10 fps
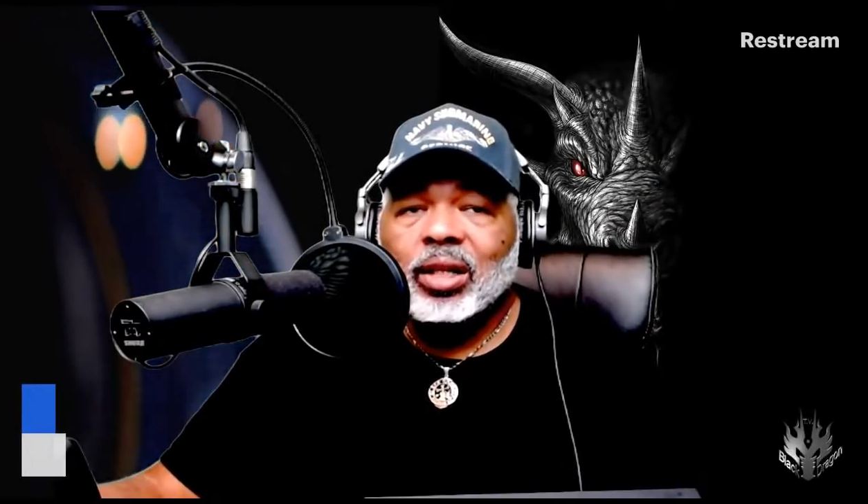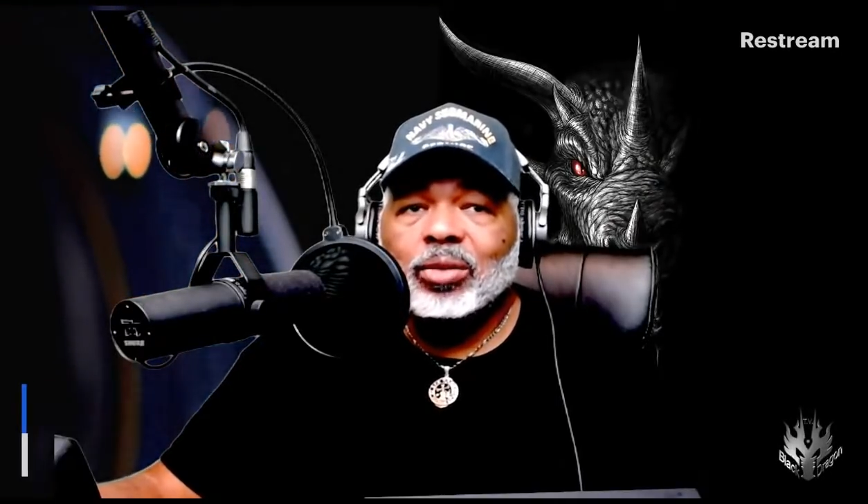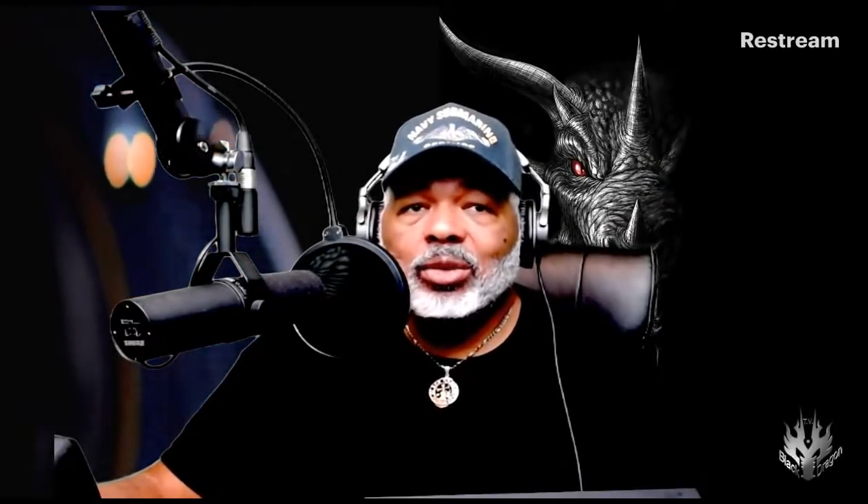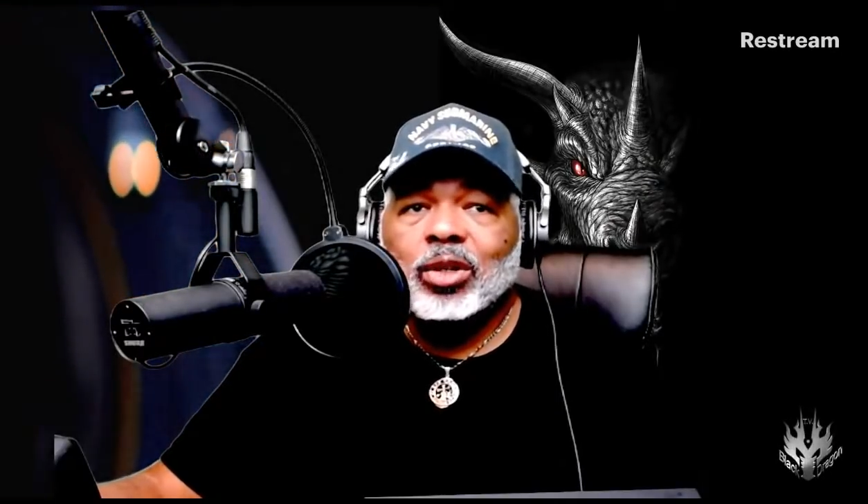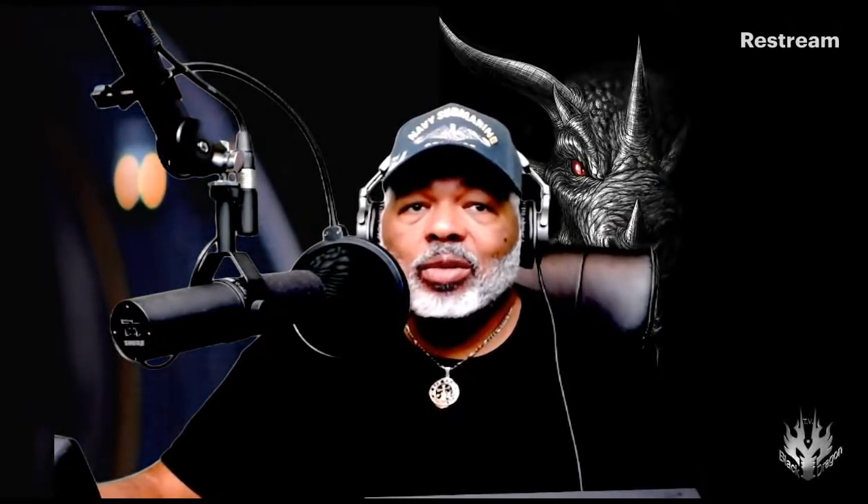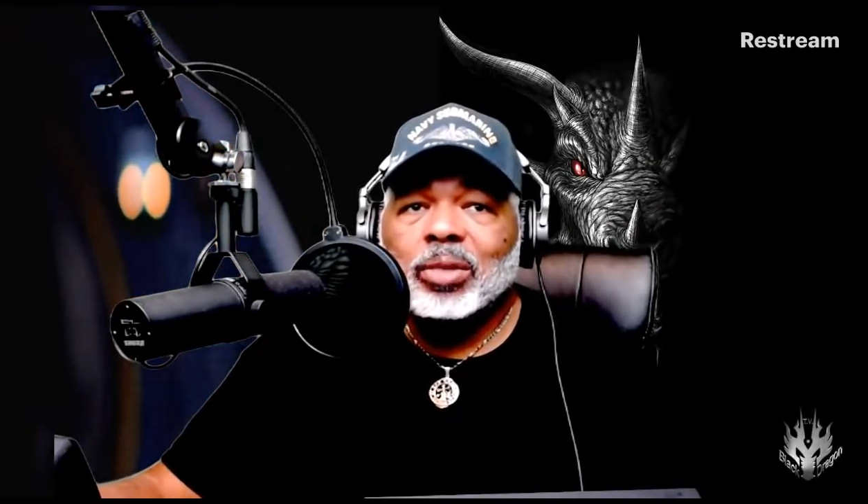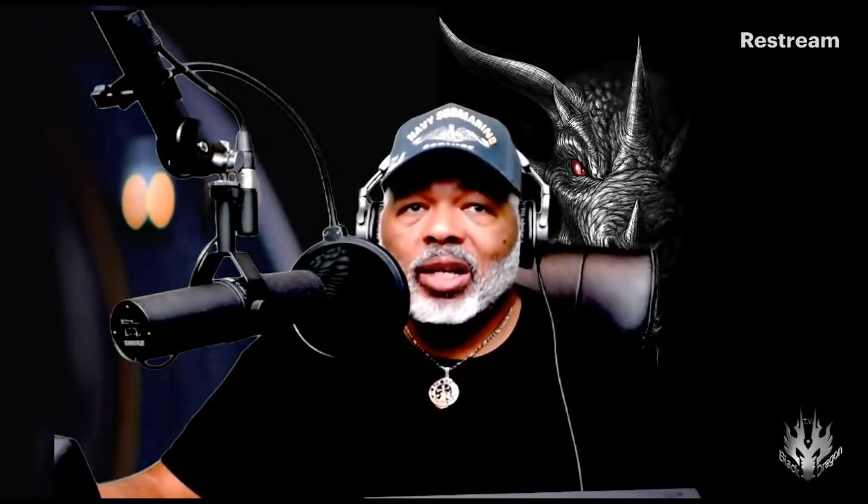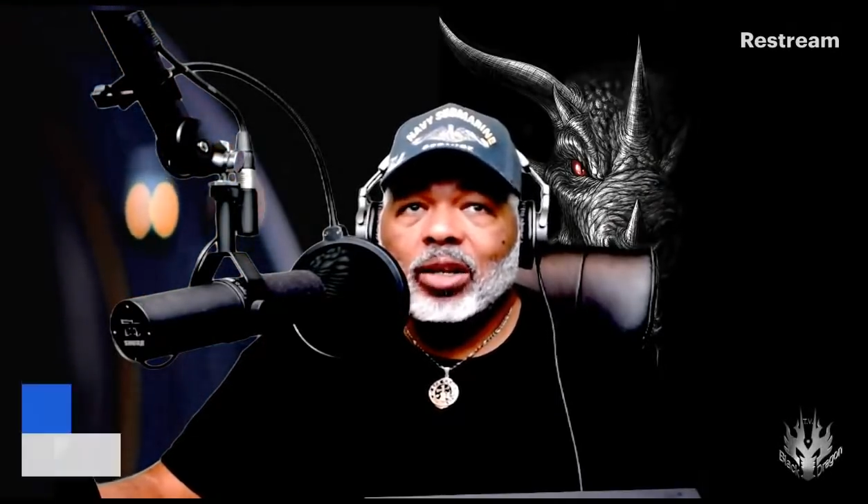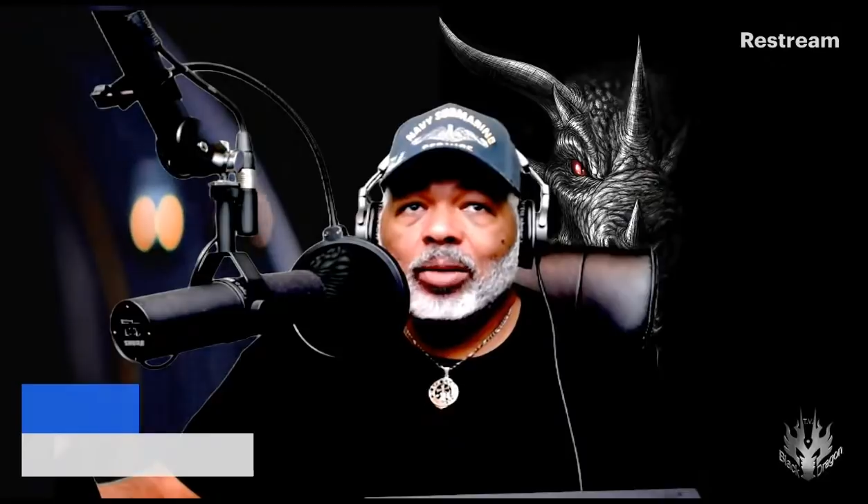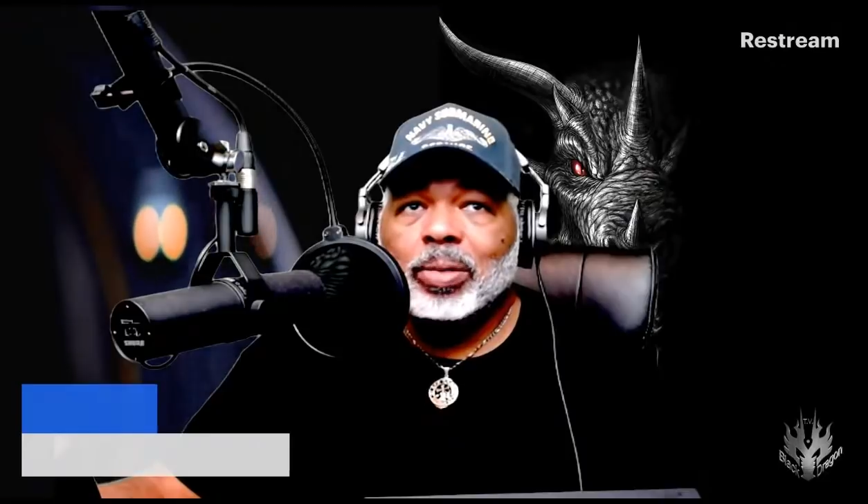was going to be
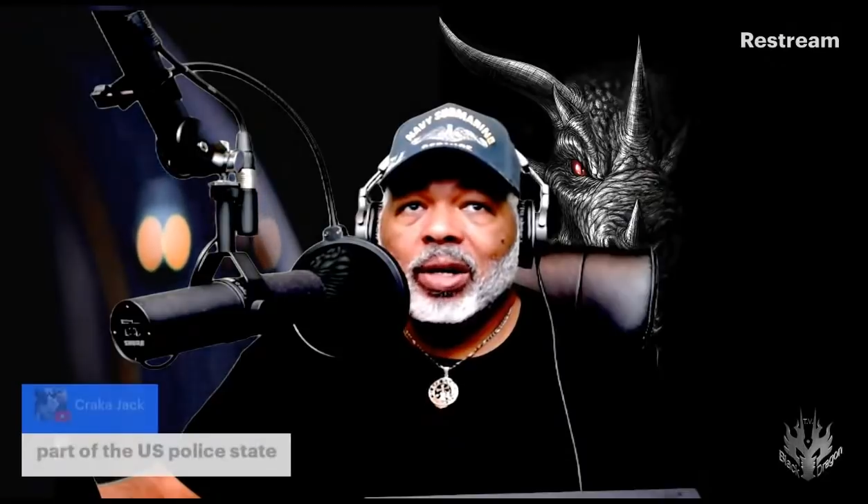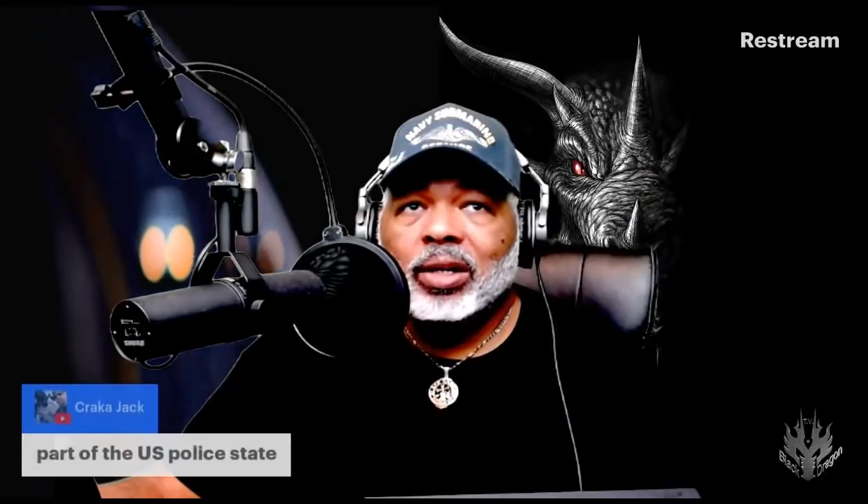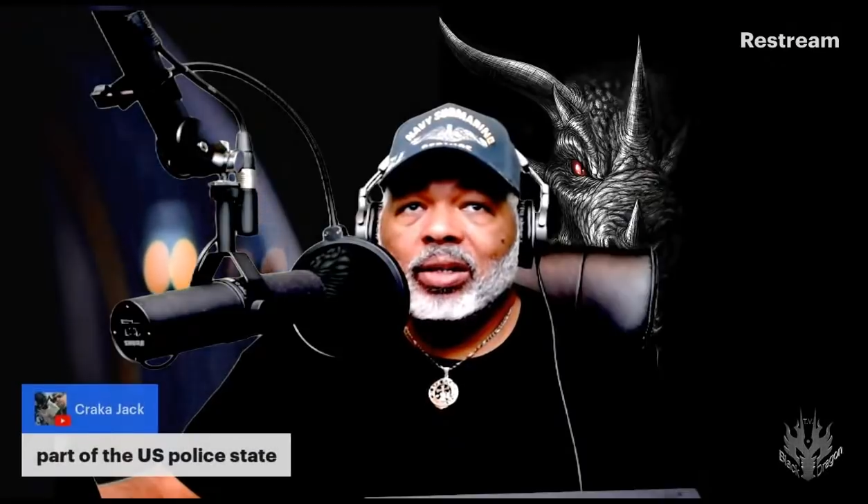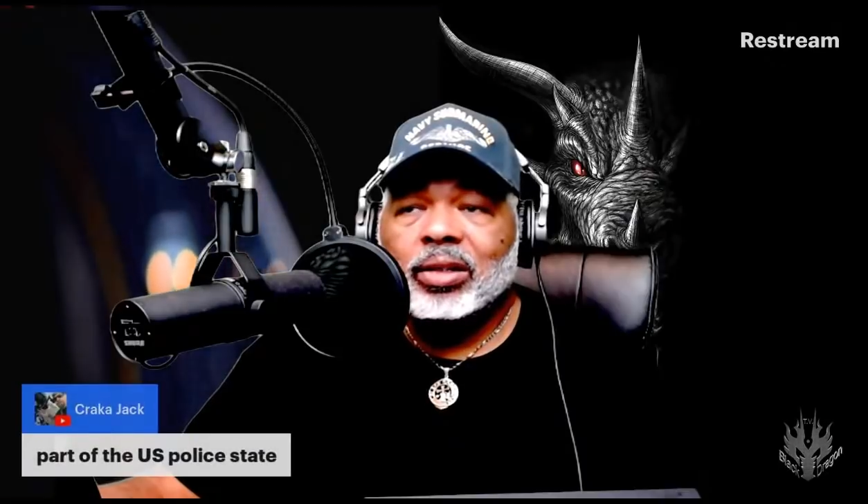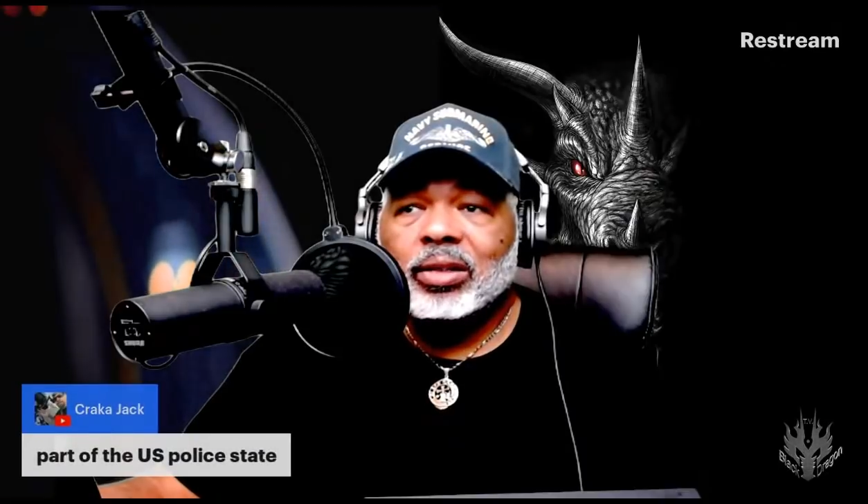hell to pay.